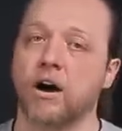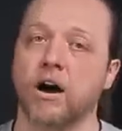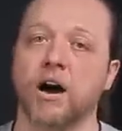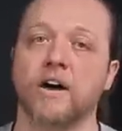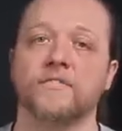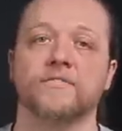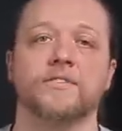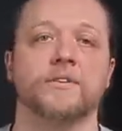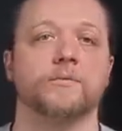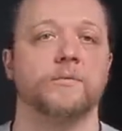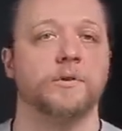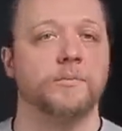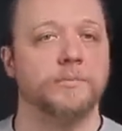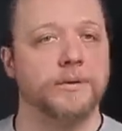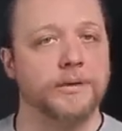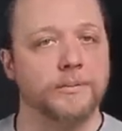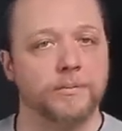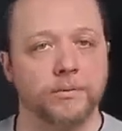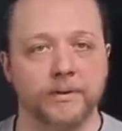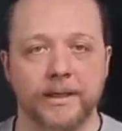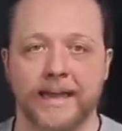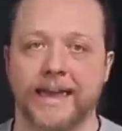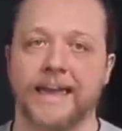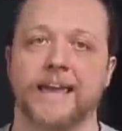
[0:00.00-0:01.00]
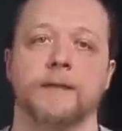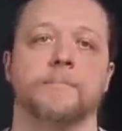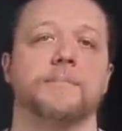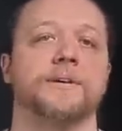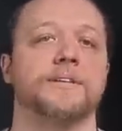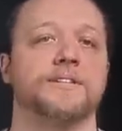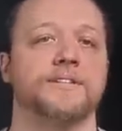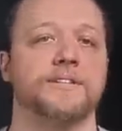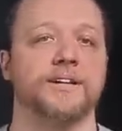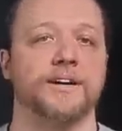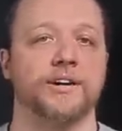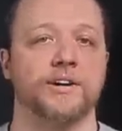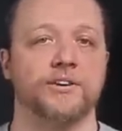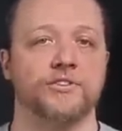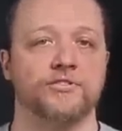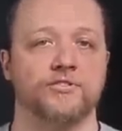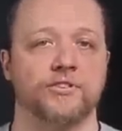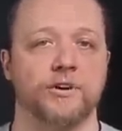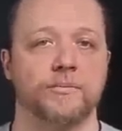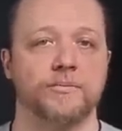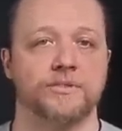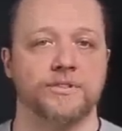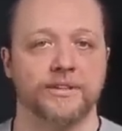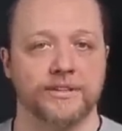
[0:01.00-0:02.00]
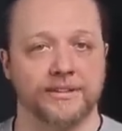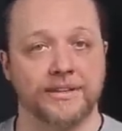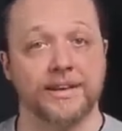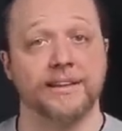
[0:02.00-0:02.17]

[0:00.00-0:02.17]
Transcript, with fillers: often when people hand me snare drums that